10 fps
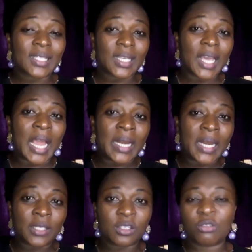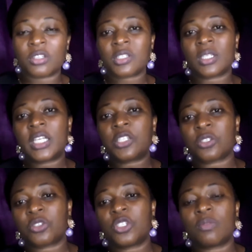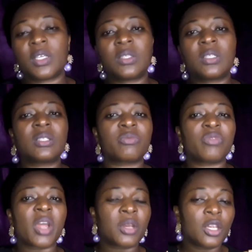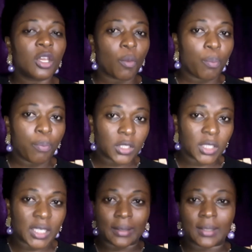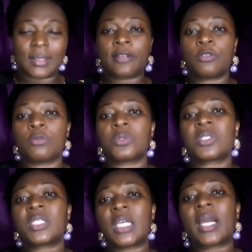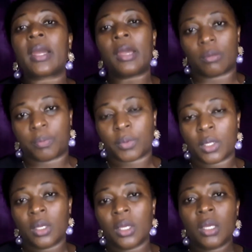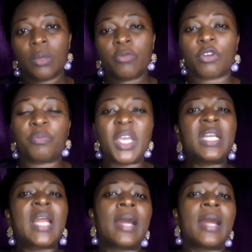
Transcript: any serious relationship, it is very important that you seek help from either your